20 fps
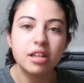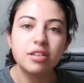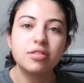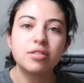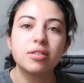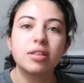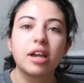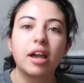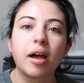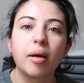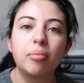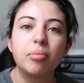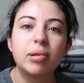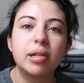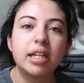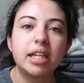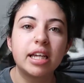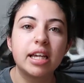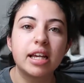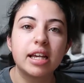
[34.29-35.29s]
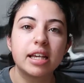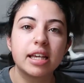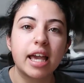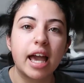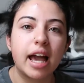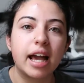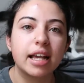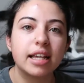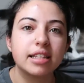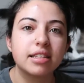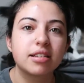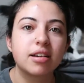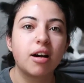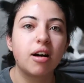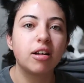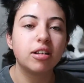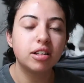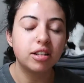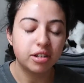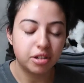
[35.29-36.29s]
So the company, yeah, it's
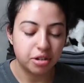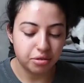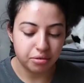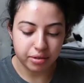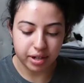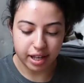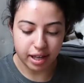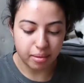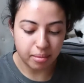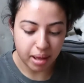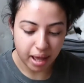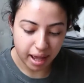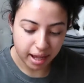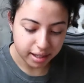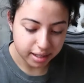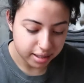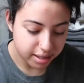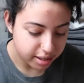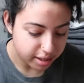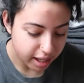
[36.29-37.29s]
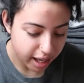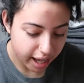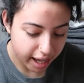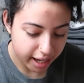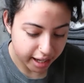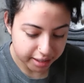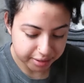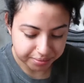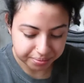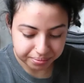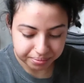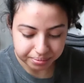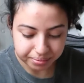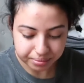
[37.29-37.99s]
called Korea Box and